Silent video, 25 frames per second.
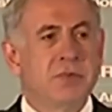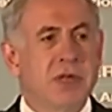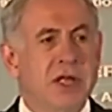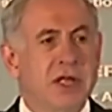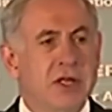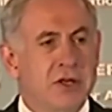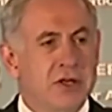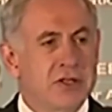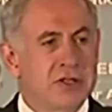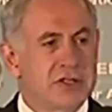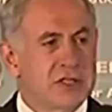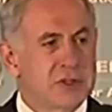
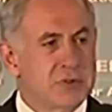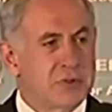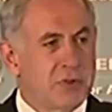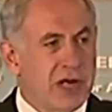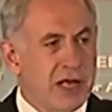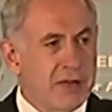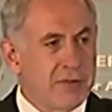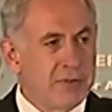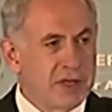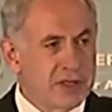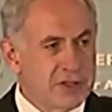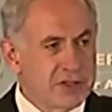because, as
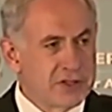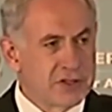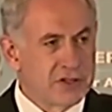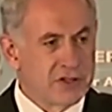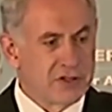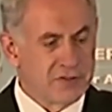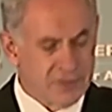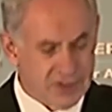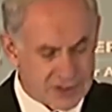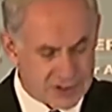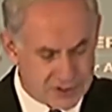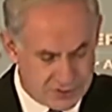Prime
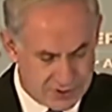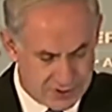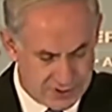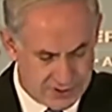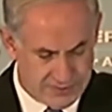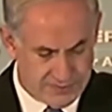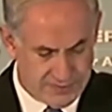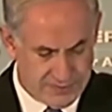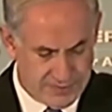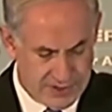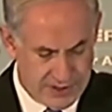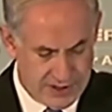Minister of Israel,